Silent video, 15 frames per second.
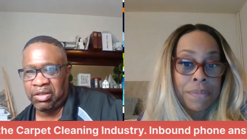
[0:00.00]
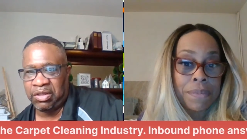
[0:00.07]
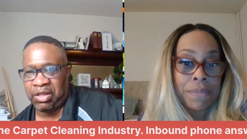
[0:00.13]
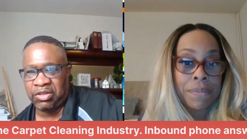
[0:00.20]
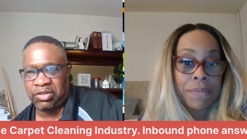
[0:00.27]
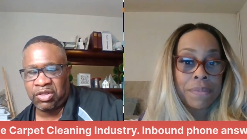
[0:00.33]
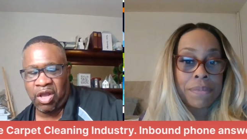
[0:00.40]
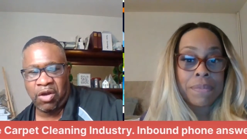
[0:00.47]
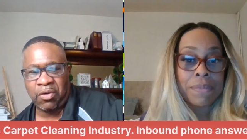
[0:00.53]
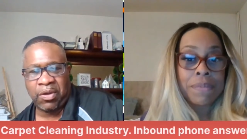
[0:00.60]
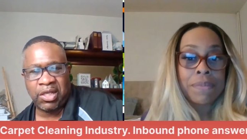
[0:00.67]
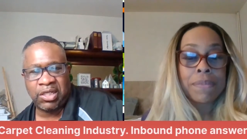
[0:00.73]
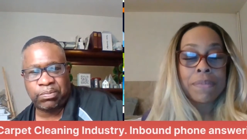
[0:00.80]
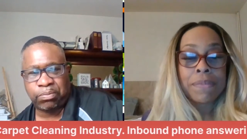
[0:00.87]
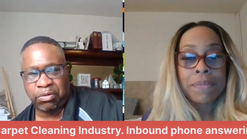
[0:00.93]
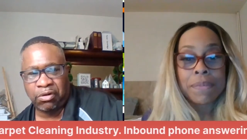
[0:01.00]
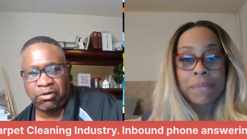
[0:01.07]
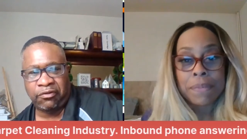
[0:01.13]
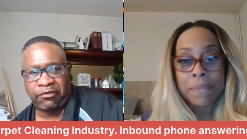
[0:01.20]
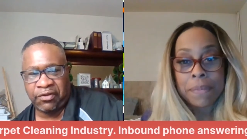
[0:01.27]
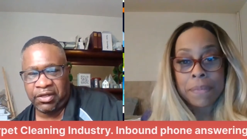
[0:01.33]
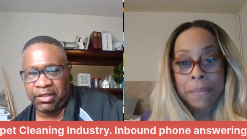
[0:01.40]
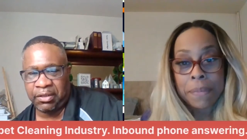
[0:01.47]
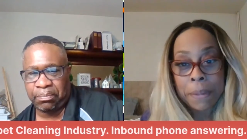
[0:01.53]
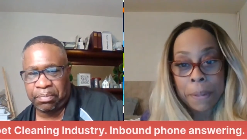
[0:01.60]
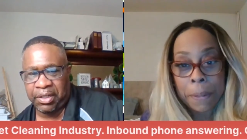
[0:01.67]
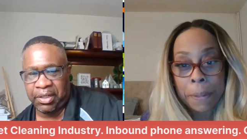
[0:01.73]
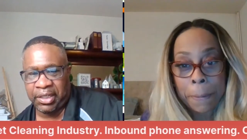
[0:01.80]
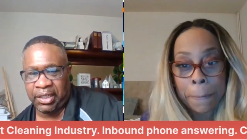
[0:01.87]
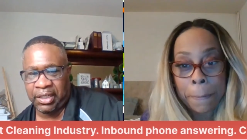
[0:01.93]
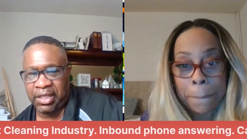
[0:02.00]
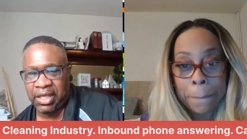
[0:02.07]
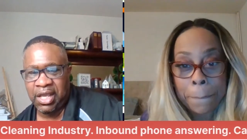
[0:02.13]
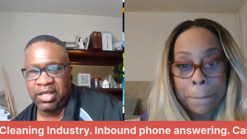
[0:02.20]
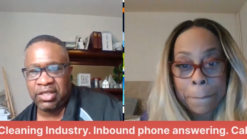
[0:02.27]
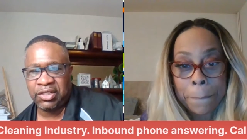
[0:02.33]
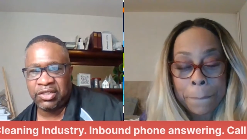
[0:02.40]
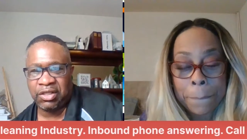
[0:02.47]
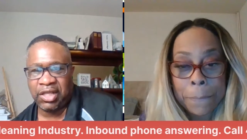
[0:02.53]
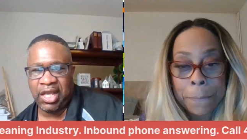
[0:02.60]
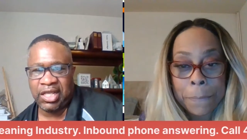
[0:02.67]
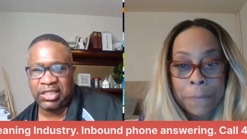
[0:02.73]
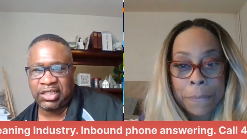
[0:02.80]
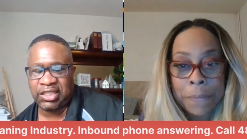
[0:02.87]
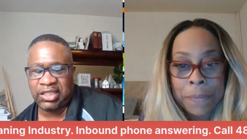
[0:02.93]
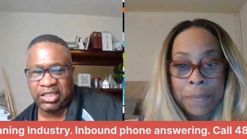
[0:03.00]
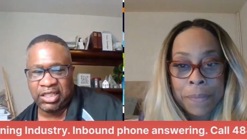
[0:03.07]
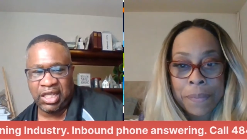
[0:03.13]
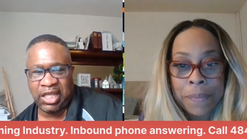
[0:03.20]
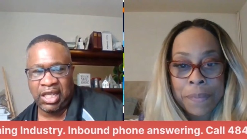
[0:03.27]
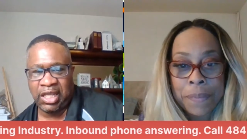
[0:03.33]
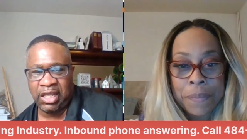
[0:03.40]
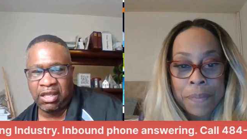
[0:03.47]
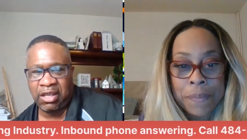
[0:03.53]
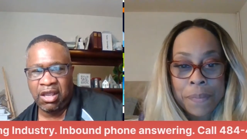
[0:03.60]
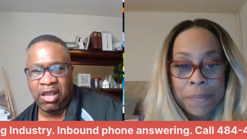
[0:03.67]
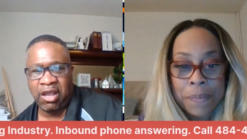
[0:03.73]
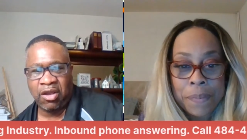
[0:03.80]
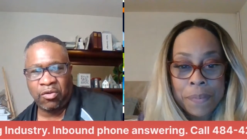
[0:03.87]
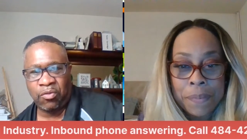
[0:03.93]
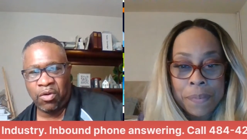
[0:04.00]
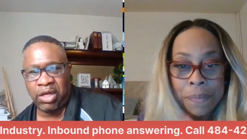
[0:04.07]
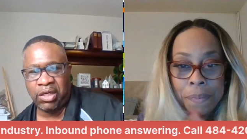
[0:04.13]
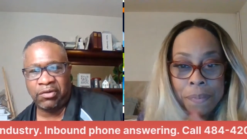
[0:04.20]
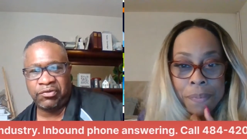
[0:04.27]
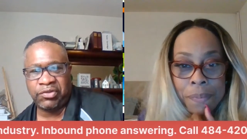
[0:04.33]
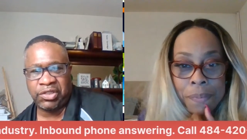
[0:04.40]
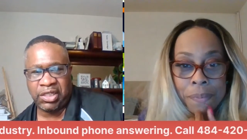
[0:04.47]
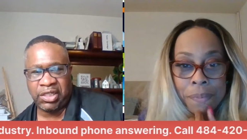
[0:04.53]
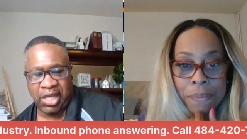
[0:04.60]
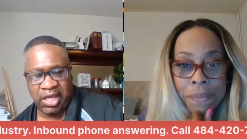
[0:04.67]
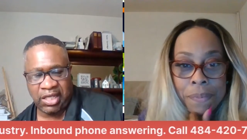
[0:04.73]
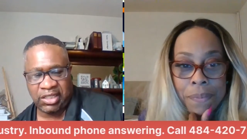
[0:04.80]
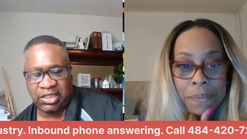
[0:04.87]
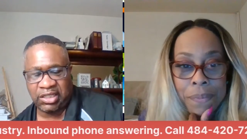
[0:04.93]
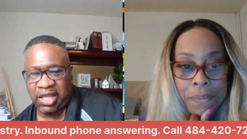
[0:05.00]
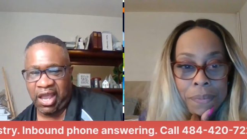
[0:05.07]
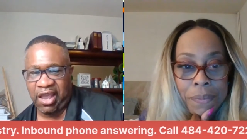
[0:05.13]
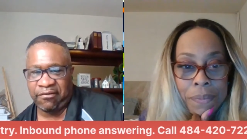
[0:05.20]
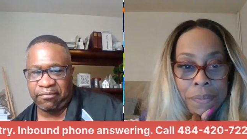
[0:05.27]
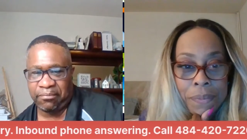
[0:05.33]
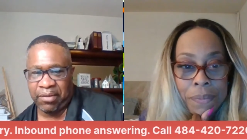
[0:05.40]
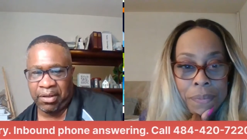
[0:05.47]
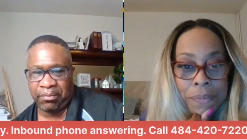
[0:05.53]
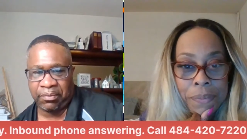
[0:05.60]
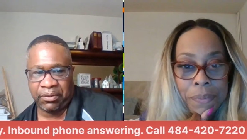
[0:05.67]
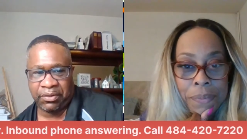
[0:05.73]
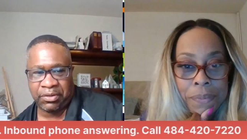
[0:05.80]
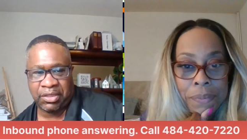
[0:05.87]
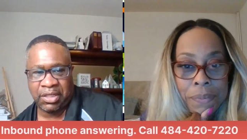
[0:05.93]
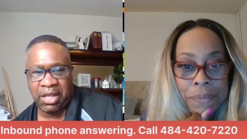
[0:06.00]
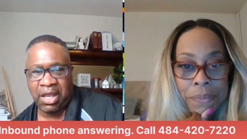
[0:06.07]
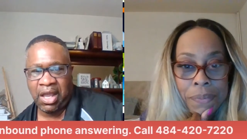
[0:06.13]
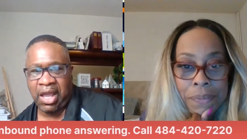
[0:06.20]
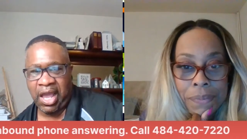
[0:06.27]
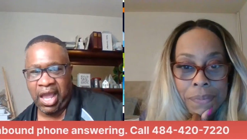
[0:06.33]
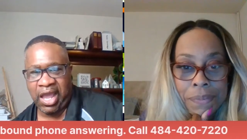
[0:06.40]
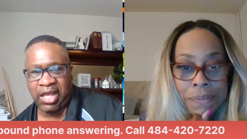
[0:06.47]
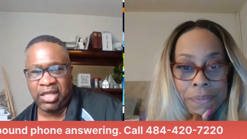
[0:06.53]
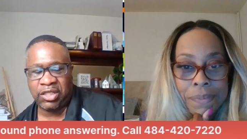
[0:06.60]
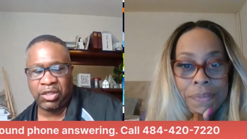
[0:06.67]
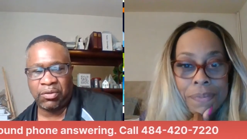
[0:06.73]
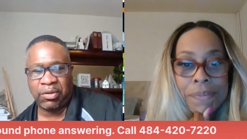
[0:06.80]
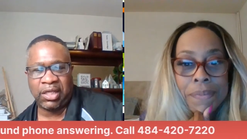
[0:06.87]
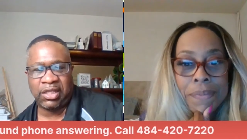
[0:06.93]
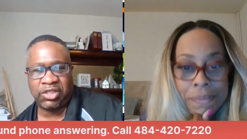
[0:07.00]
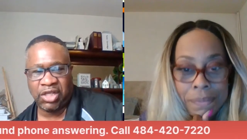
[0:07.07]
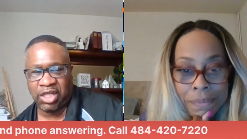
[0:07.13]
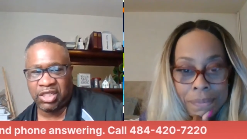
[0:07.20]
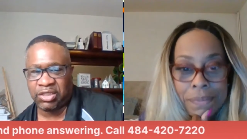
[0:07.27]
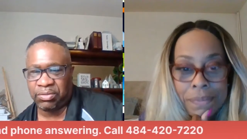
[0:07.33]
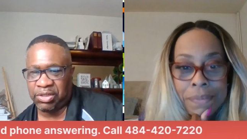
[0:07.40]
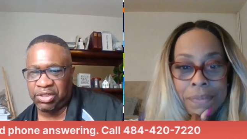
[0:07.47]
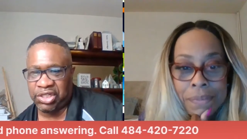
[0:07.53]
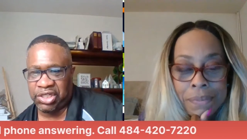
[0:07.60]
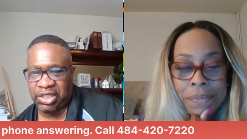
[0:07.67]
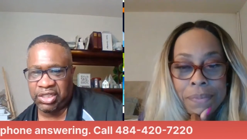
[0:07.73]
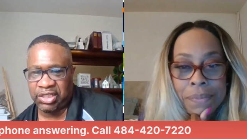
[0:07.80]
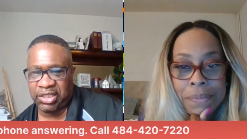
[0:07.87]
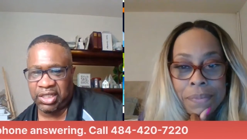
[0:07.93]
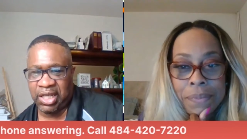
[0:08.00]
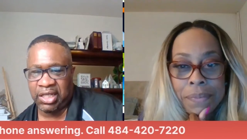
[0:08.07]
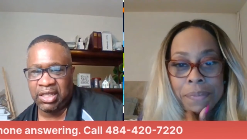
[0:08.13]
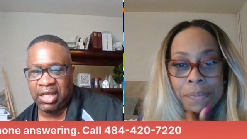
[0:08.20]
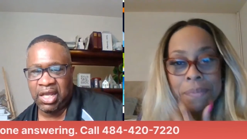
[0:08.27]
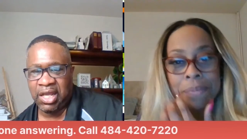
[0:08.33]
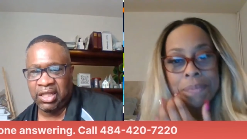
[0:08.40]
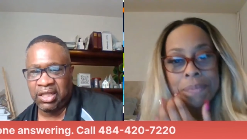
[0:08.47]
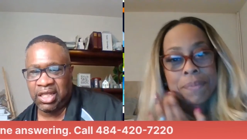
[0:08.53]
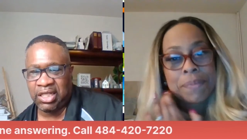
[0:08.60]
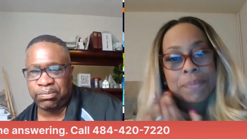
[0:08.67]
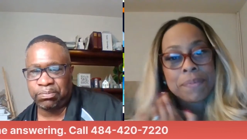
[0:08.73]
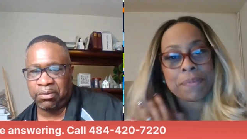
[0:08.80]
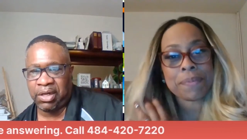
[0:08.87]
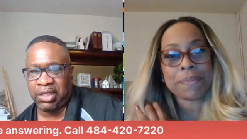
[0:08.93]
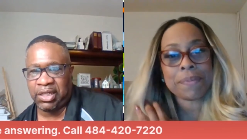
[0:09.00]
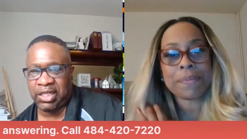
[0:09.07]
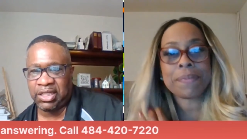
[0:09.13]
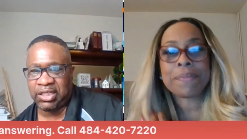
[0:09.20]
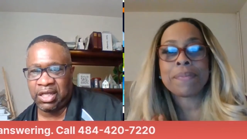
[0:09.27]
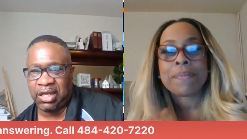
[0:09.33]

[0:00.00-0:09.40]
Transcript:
Speaker 1: there's always proof in the pudding. So let's see one of Janae's staff members handling just what she said. Let's bring this